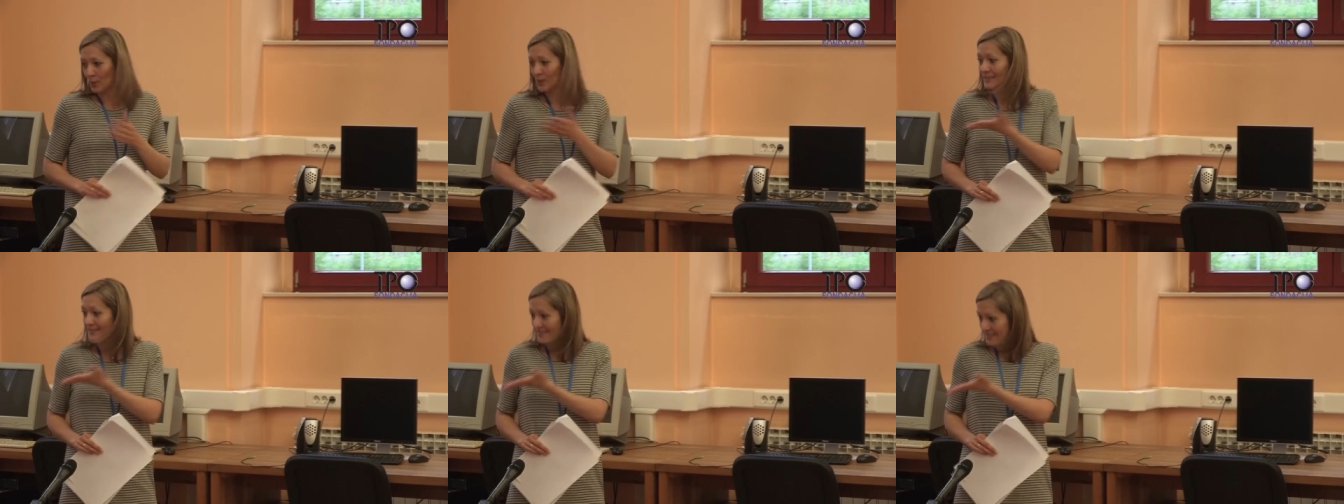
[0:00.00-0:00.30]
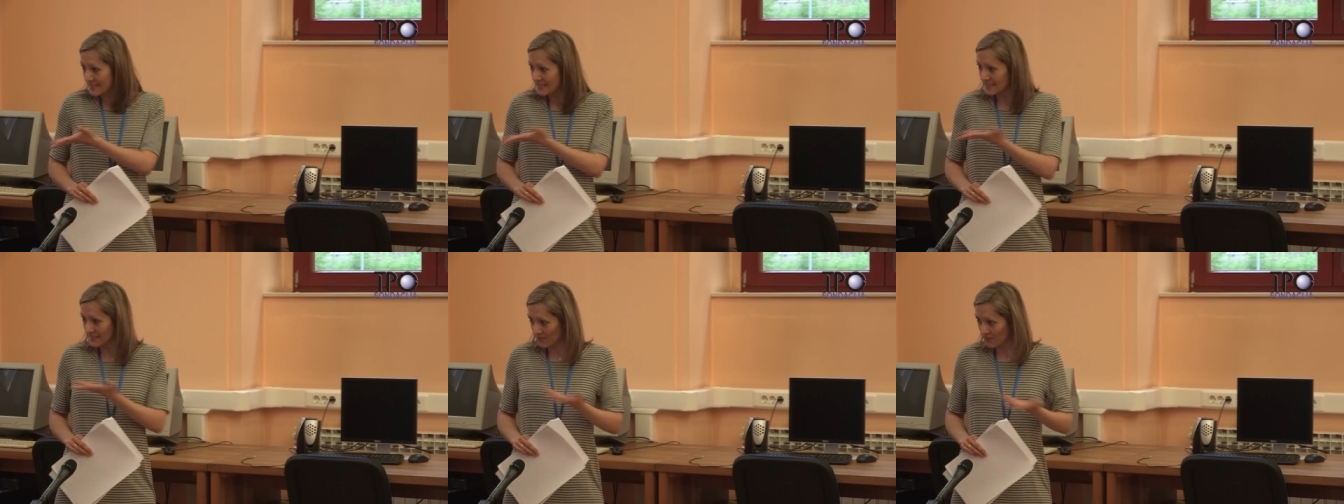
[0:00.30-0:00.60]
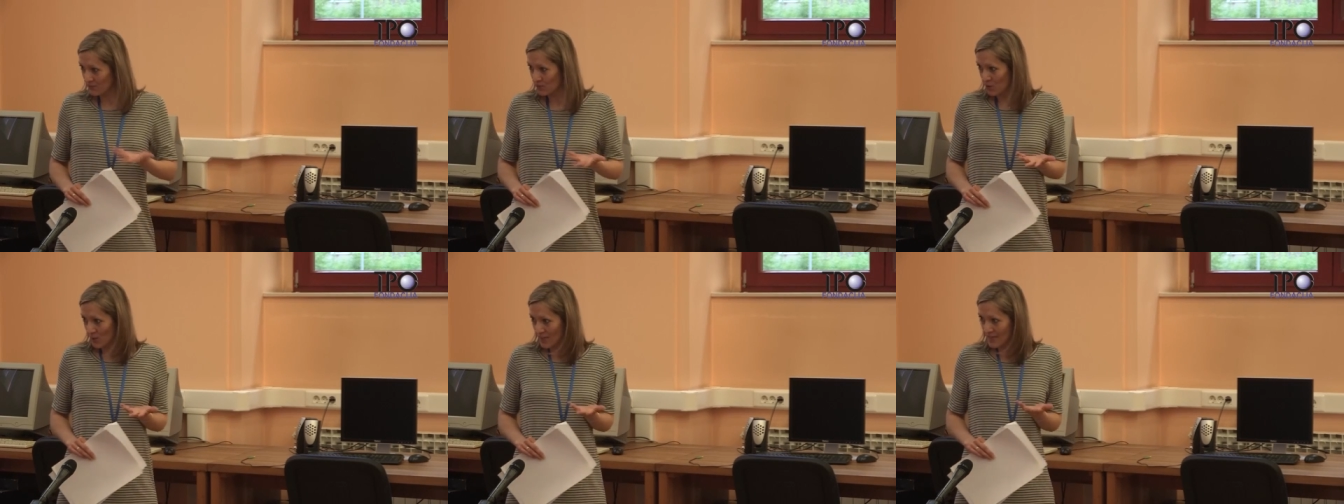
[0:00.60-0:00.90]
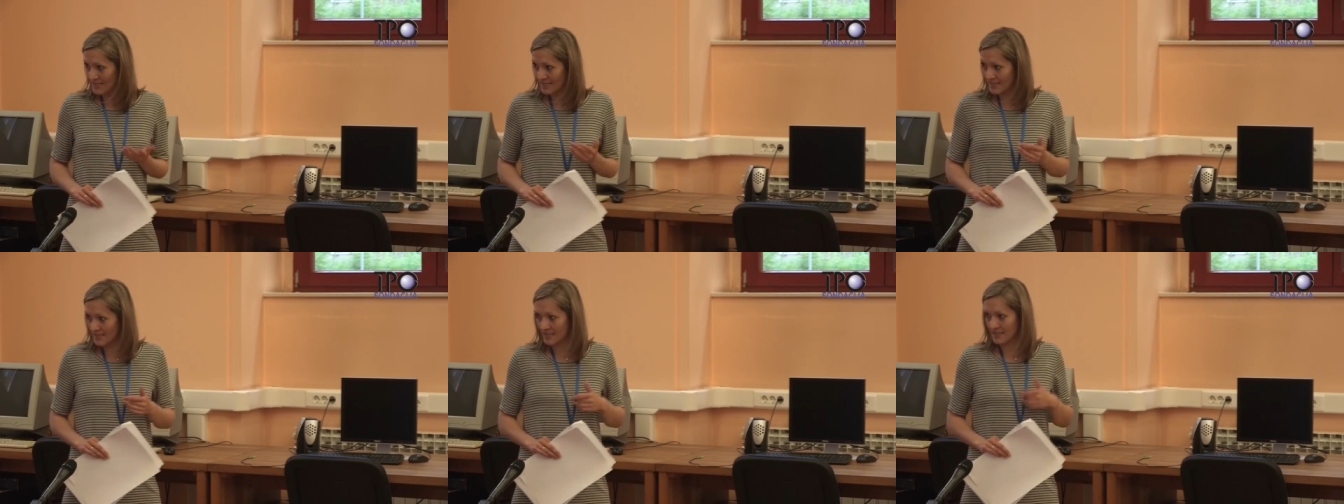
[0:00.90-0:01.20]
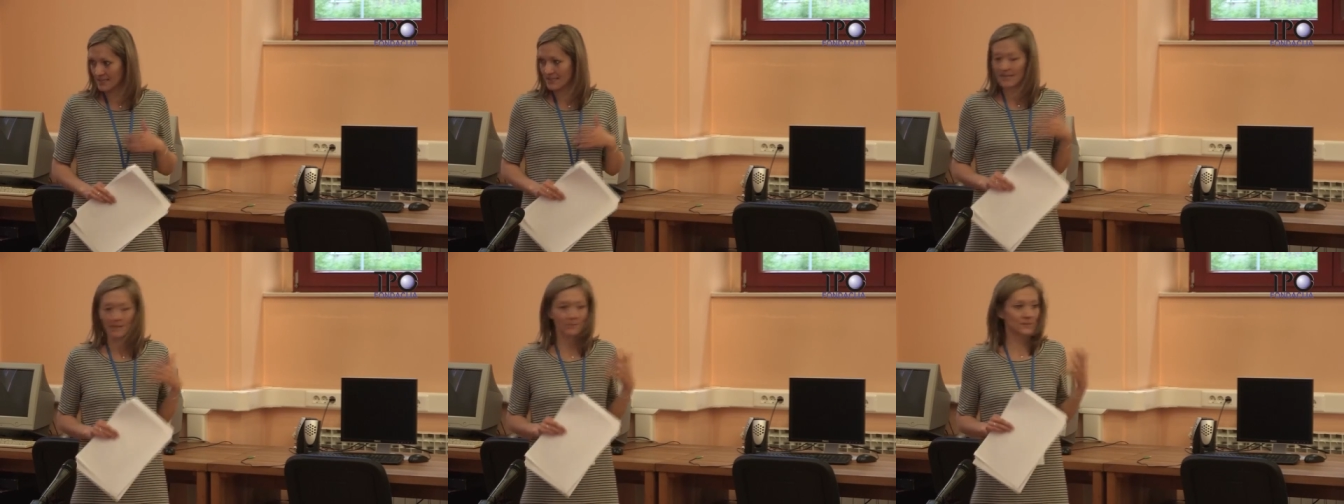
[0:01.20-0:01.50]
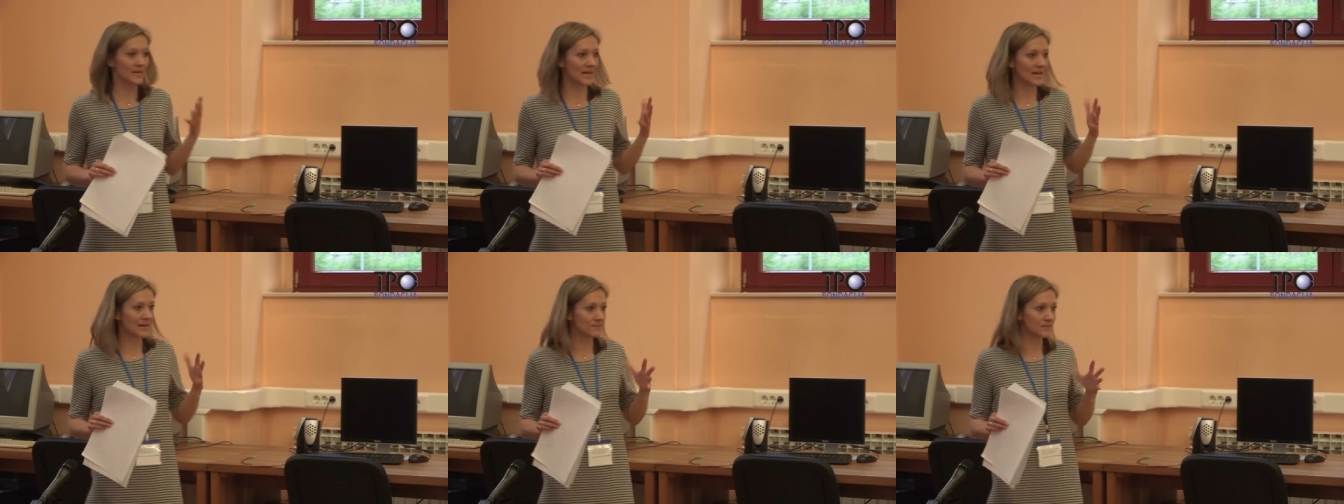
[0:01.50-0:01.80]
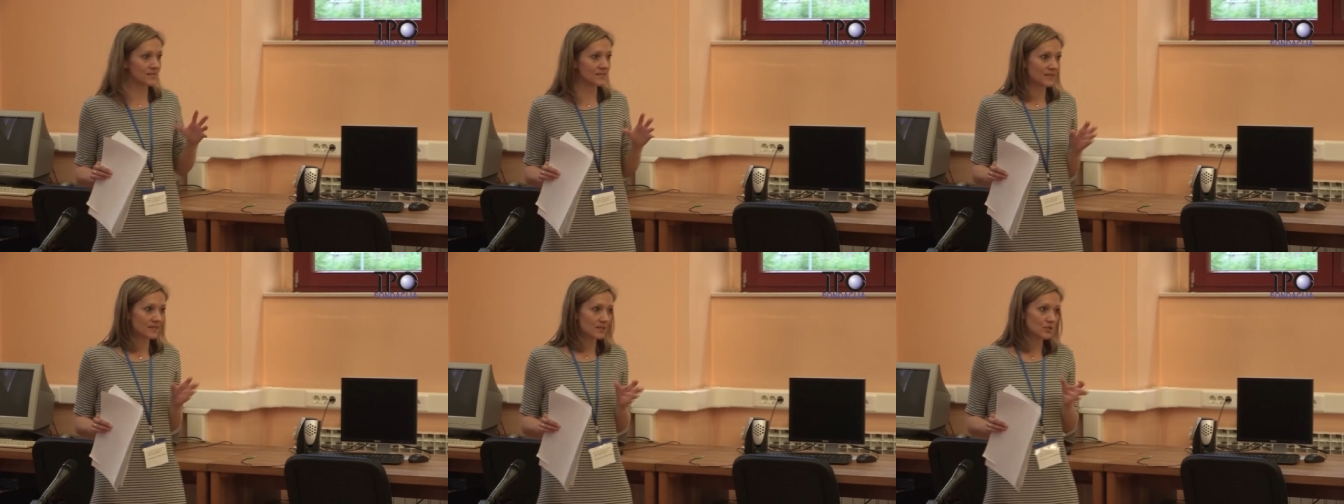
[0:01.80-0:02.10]
political influence that
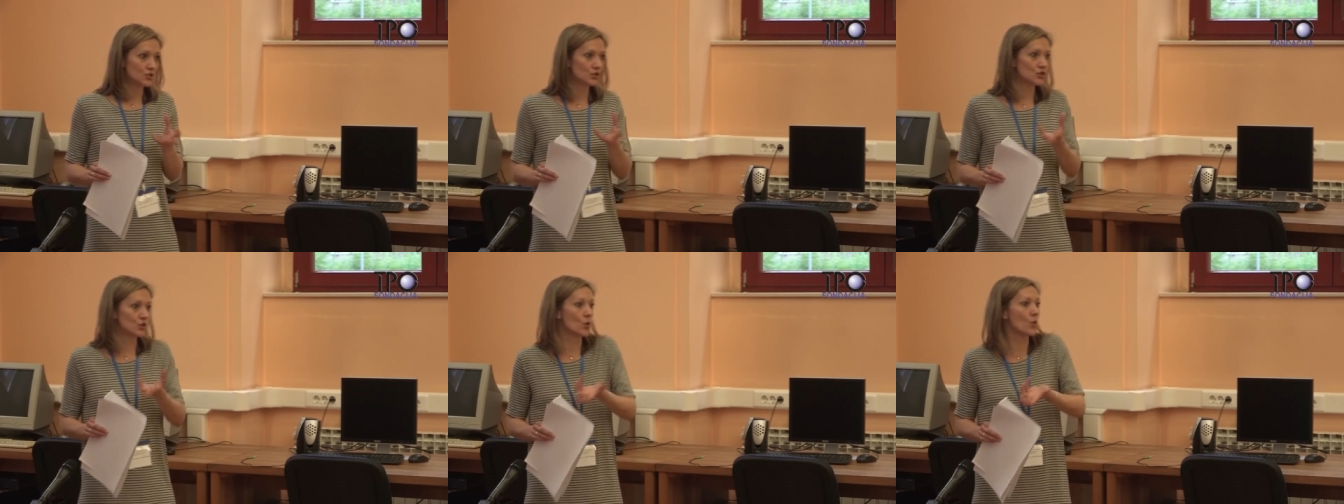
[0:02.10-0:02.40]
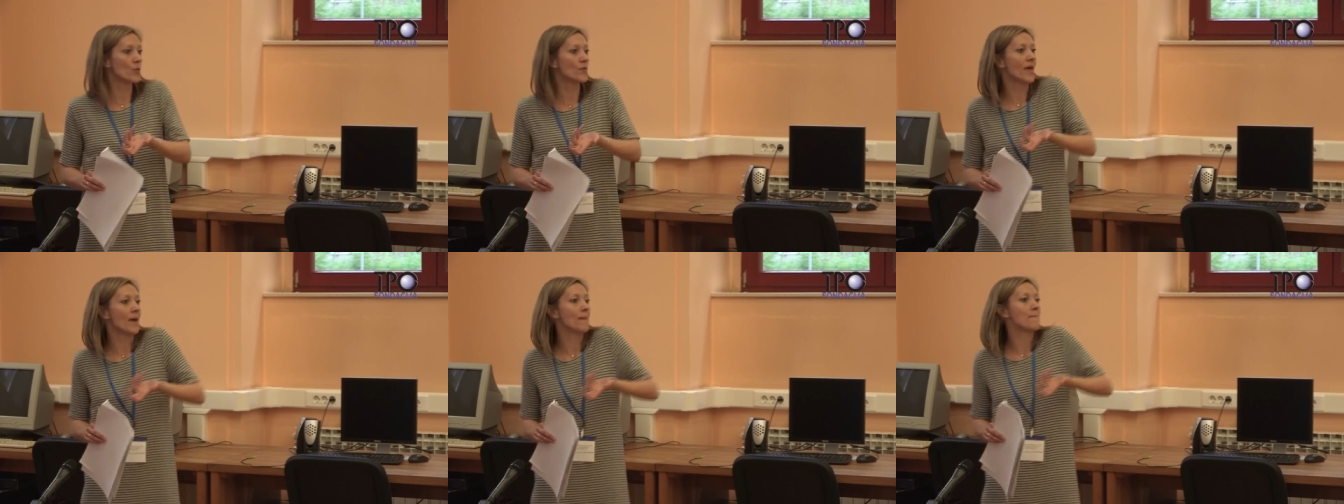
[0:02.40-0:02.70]
sometimes can draw